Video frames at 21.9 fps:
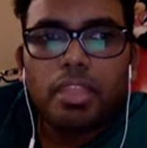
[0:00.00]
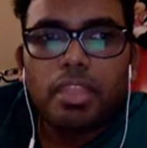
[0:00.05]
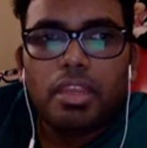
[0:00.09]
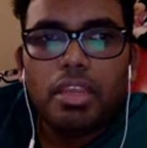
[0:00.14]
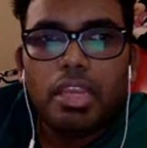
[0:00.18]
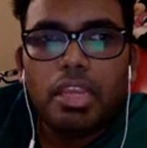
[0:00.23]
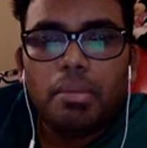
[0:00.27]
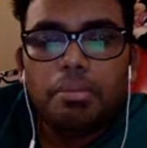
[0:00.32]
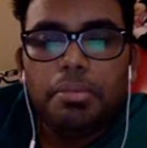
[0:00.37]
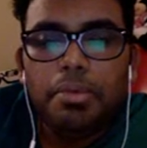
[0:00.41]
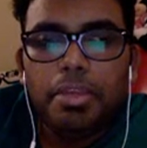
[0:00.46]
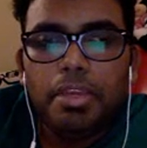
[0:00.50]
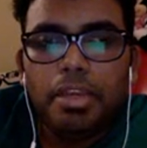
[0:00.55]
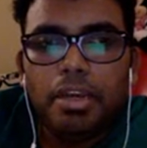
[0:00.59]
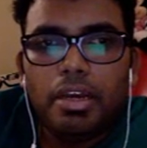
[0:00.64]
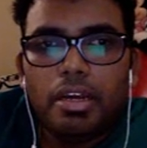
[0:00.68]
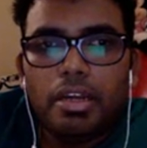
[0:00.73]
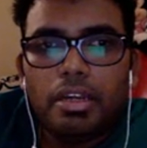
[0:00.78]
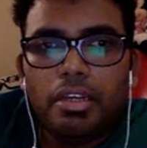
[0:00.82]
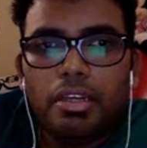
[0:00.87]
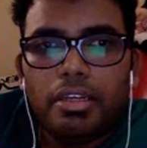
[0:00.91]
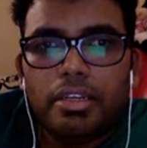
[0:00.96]

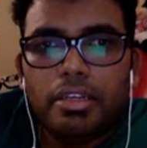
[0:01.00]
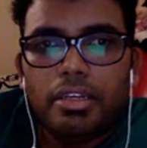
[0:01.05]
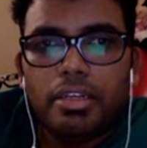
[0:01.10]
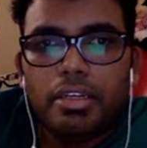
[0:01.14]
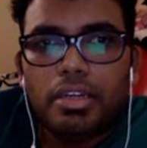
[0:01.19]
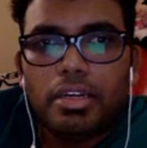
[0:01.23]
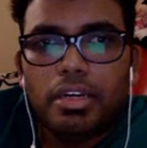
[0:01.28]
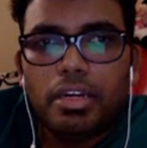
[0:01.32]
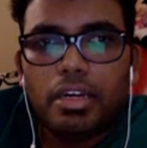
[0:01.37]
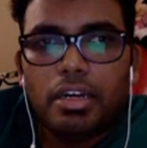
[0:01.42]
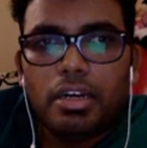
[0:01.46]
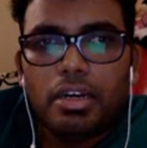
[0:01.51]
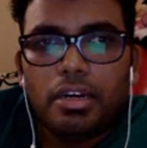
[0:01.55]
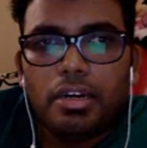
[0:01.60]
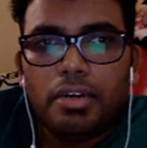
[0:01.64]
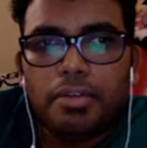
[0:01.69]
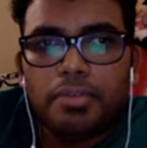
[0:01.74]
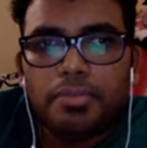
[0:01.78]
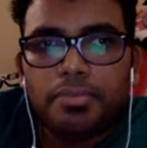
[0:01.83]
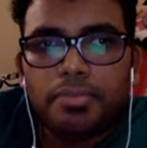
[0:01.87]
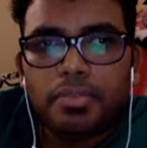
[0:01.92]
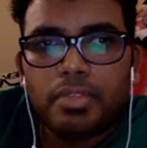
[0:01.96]
API
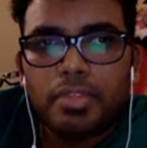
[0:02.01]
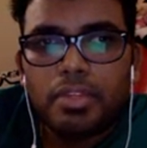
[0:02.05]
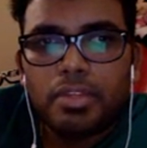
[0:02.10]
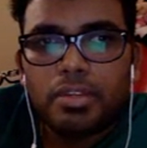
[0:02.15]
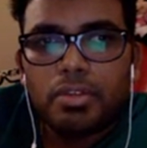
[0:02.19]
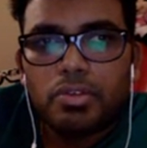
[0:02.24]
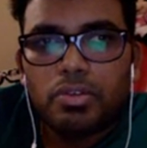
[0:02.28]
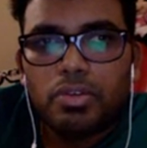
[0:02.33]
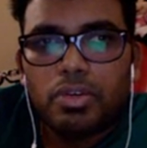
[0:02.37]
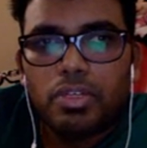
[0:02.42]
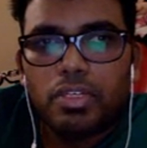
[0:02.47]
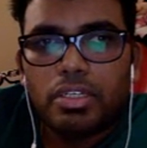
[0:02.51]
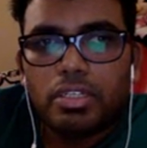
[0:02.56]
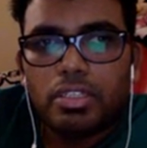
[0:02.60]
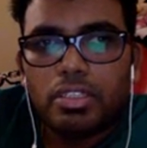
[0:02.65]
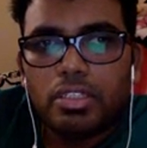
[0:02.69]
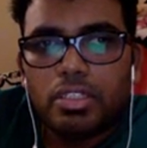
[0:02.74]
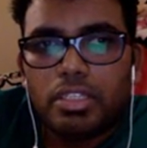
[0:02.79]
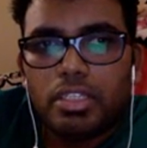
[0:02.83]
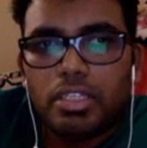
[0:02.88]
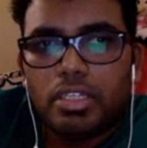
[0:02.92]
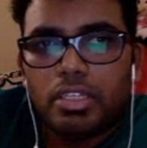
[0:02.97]

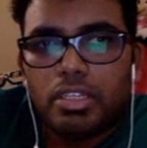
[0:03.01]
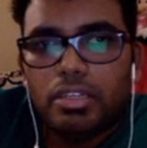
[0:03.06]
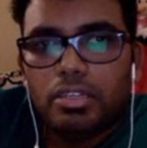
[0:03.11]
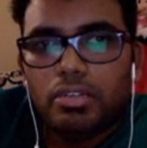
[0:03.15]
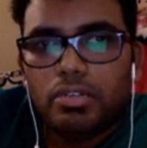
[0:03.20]
23,